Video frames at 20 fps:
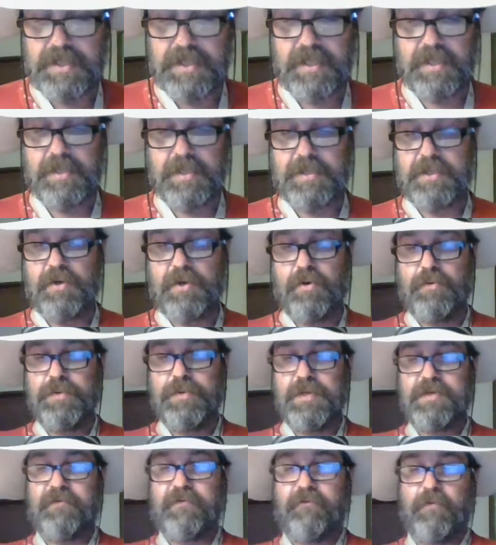He is told
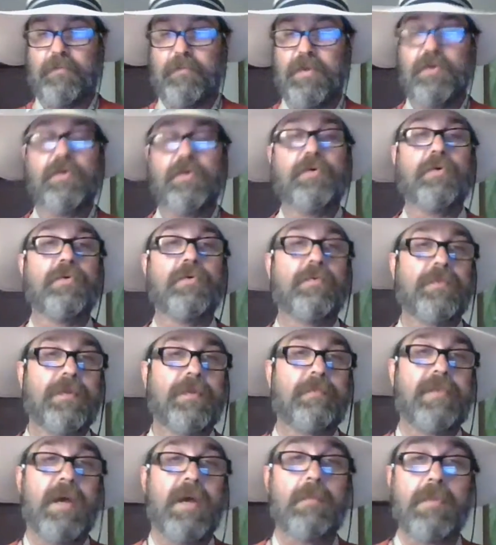this from who?
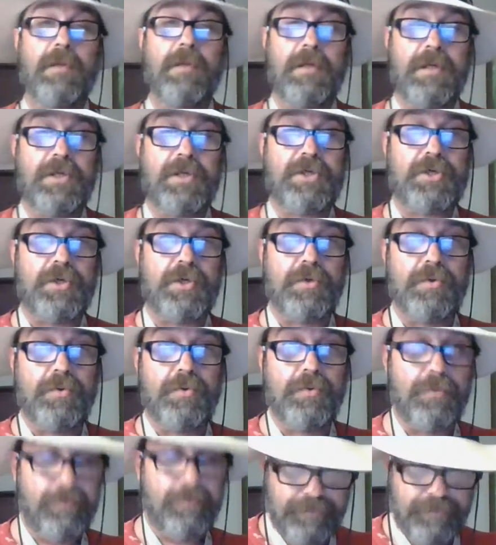The pebble in his shoe?